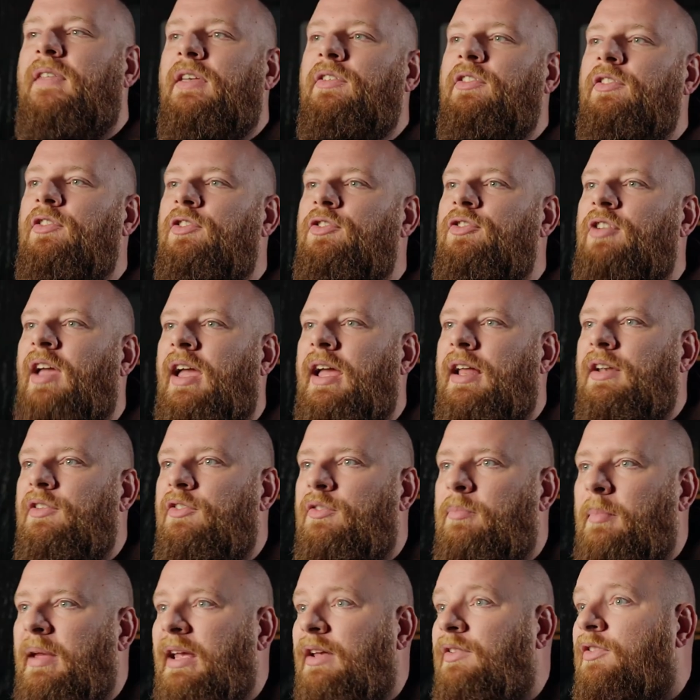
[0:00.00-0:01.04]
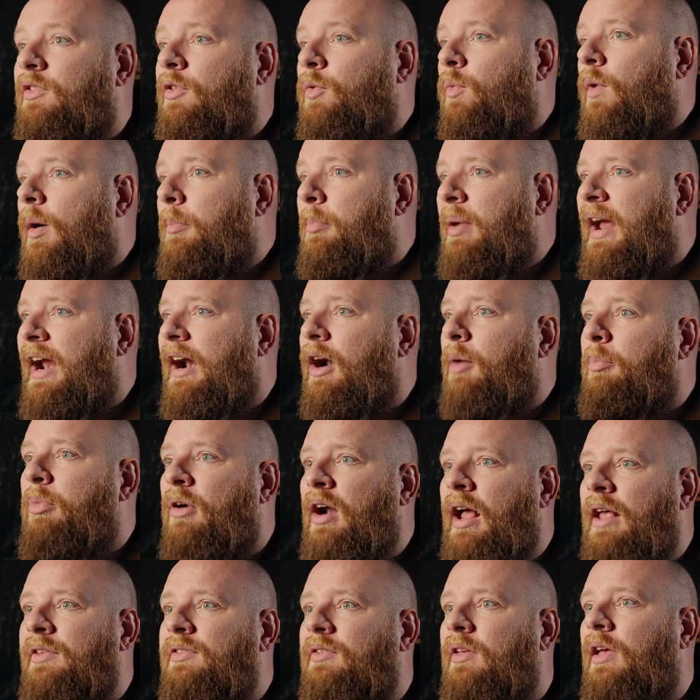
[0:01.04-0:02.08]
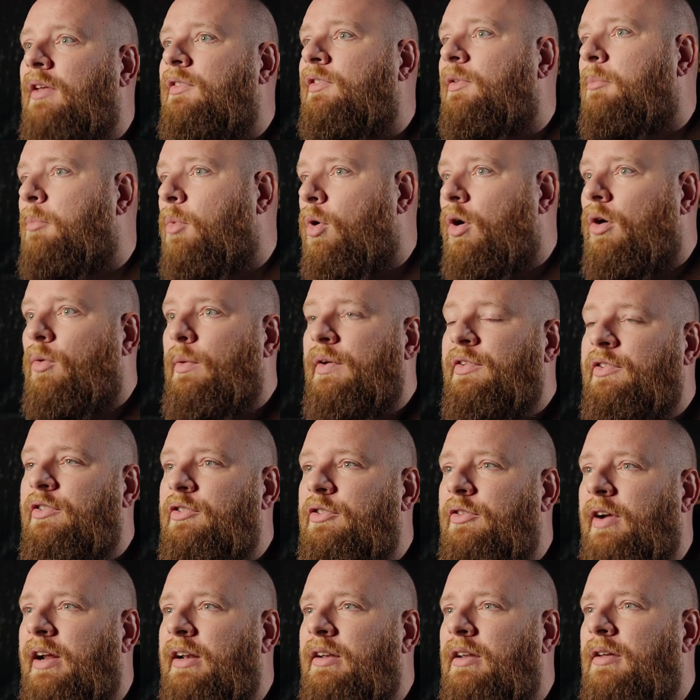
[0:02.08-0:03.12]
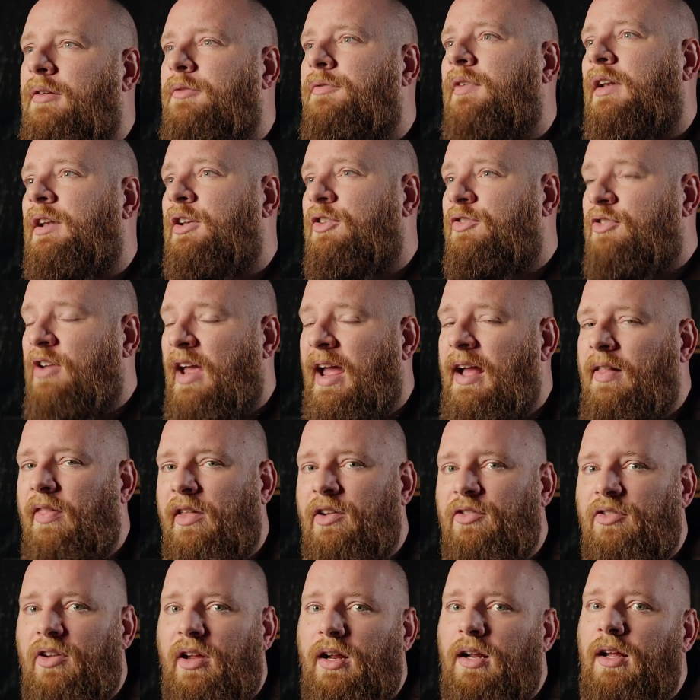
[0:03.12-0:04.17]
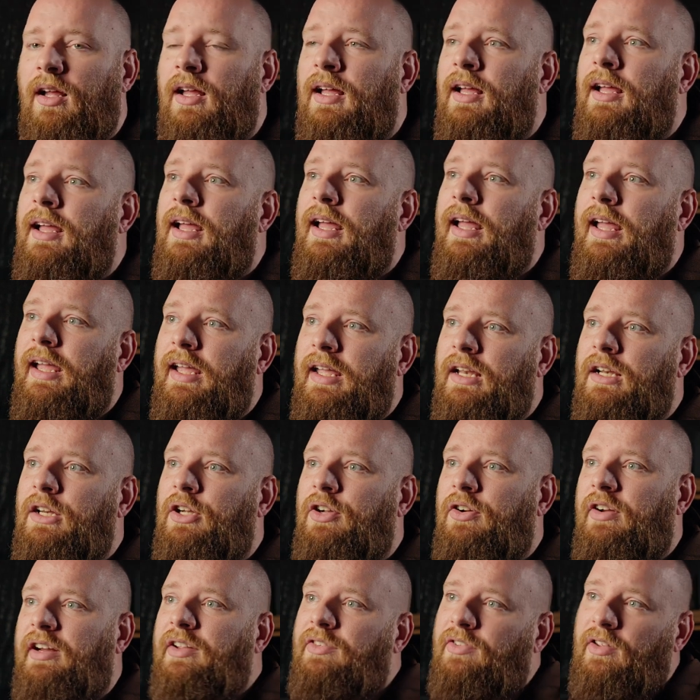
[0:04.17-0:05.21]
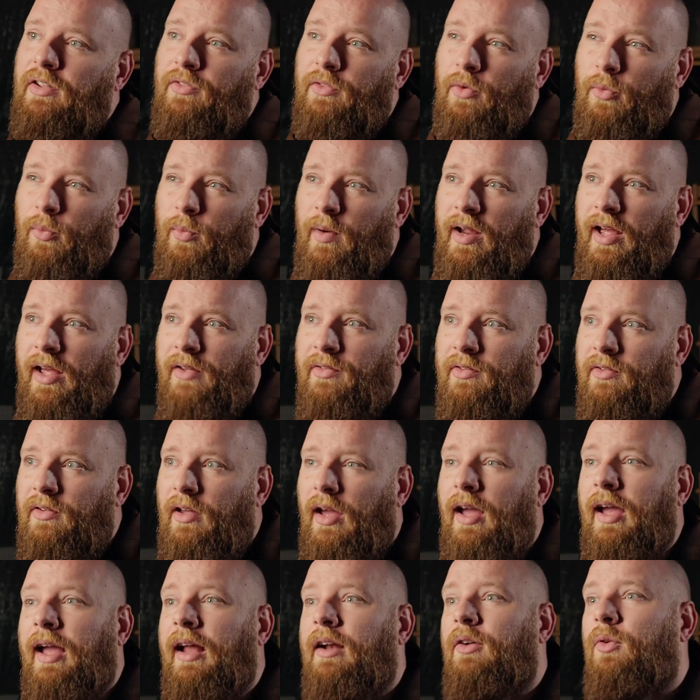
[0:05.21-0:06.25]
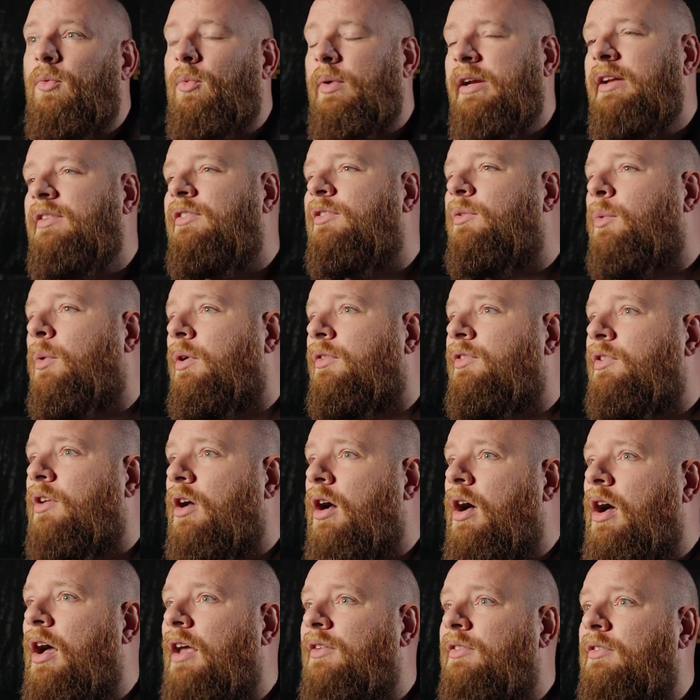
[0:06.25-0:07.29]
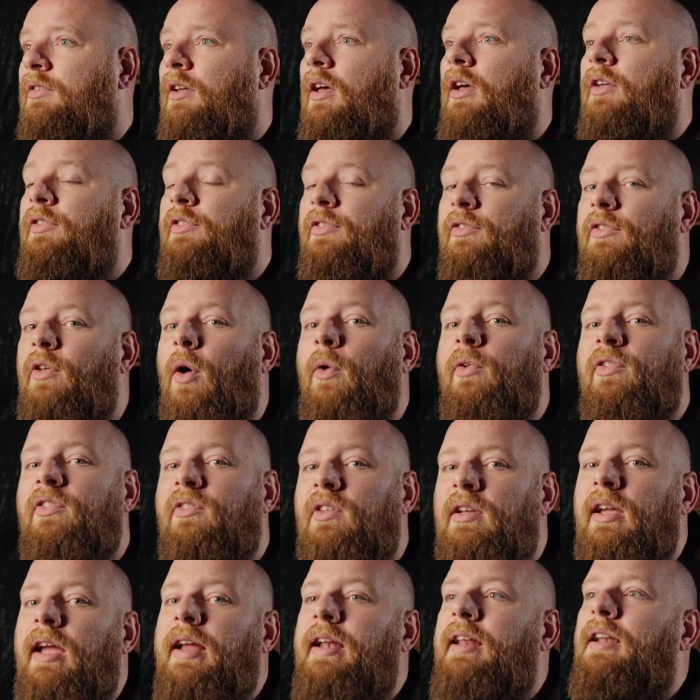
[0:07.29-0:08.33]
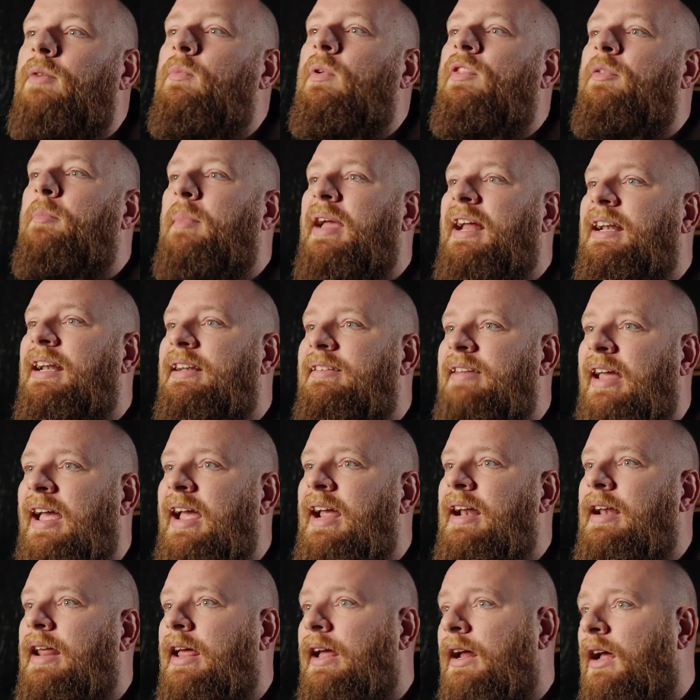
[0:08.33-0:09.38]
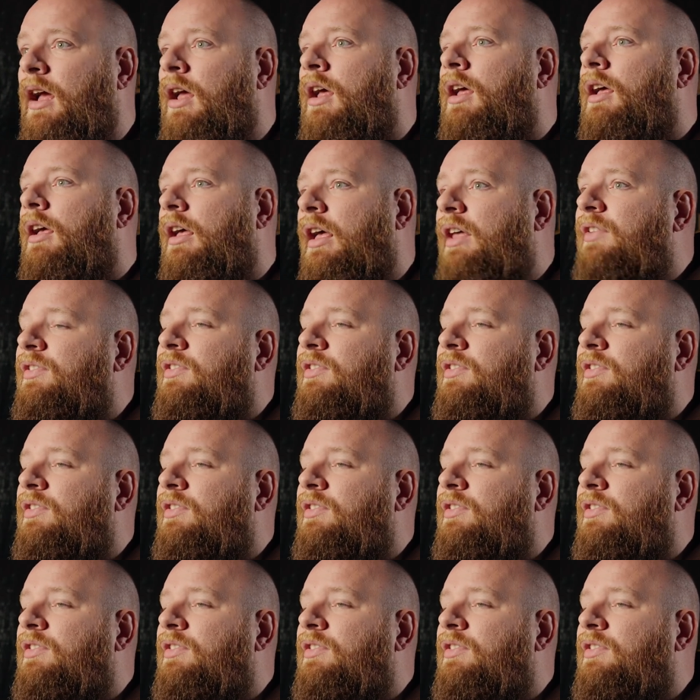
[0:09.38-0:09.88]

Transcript: This change makes the repair process more restrictive and challenging, increasing the risk and resource cost associated with maintaining a